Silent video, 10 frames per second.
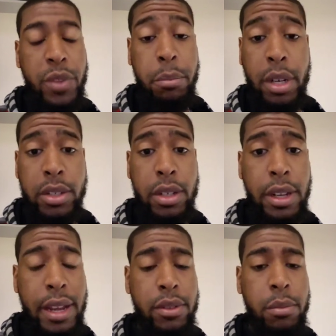the Bucks are
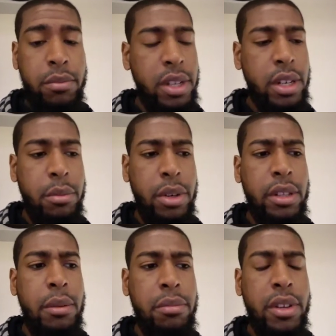gonna have to. They're gonna
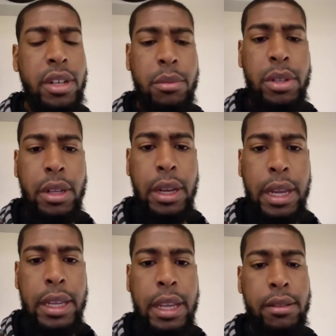bring their. They're gonna bring their
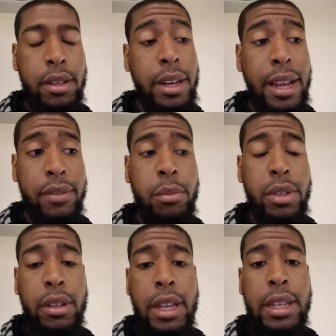A game. They're gonna have to
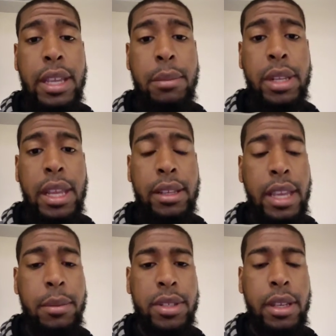bring their A game in
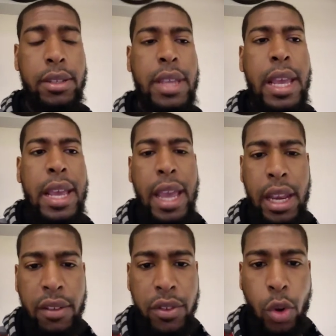Game Six.
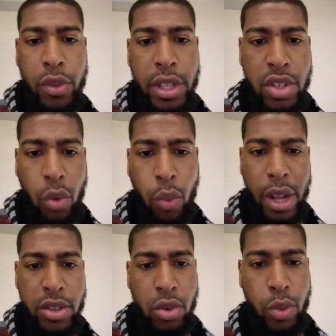And if you're the
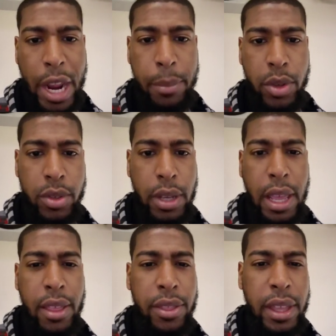Toronto Raptors,
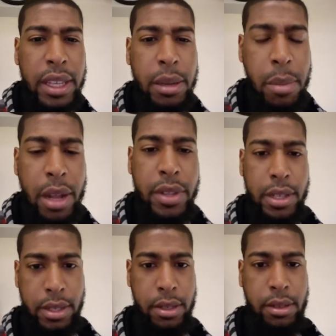think about
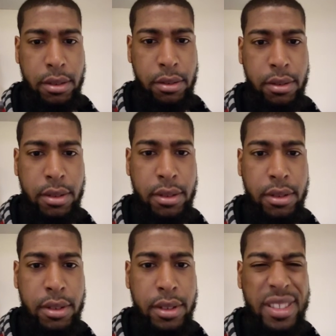this.
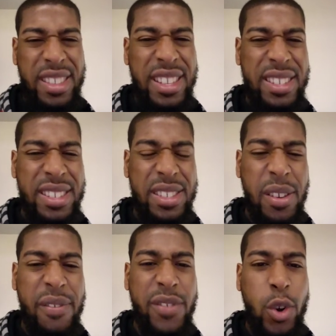This is
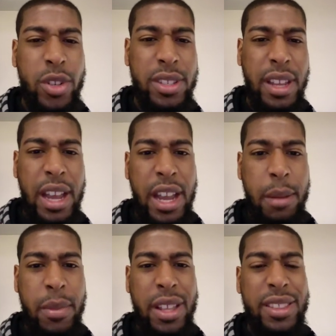the first
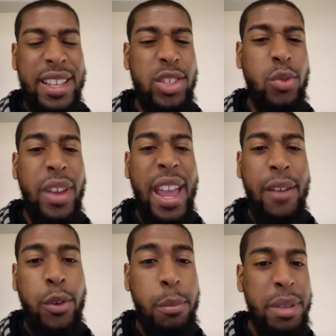time that you've
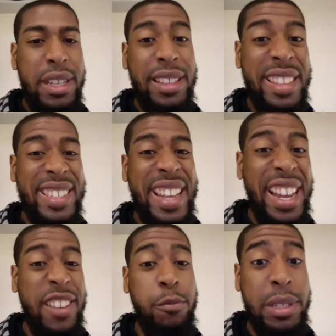ever been in this
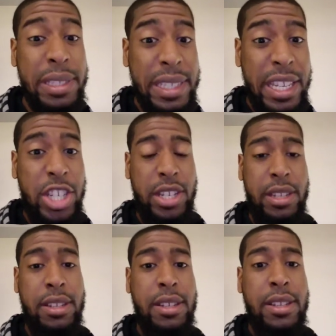kind of position.